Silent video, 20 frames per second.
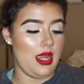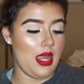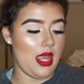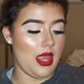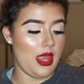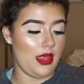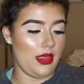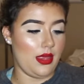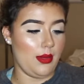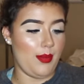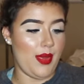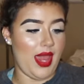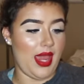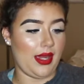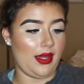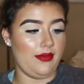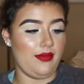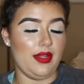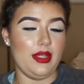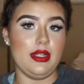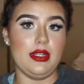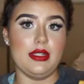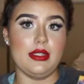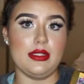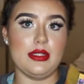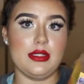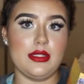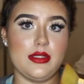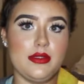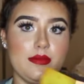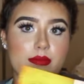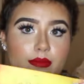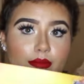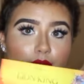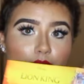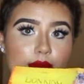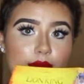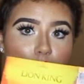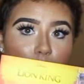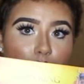And the back of it is
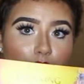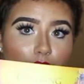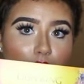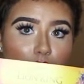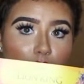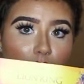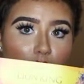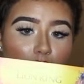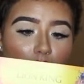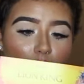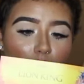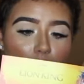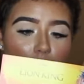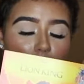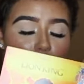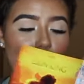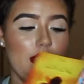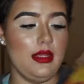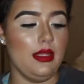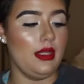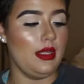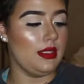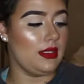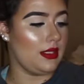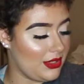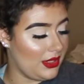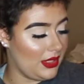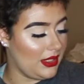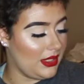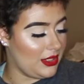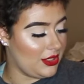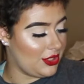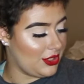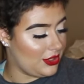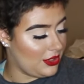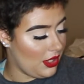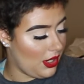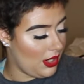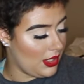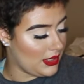this. So then this
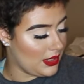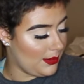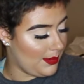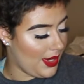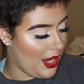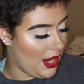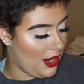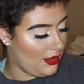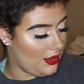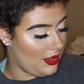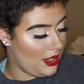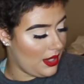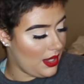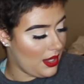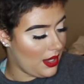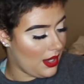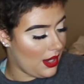just talks about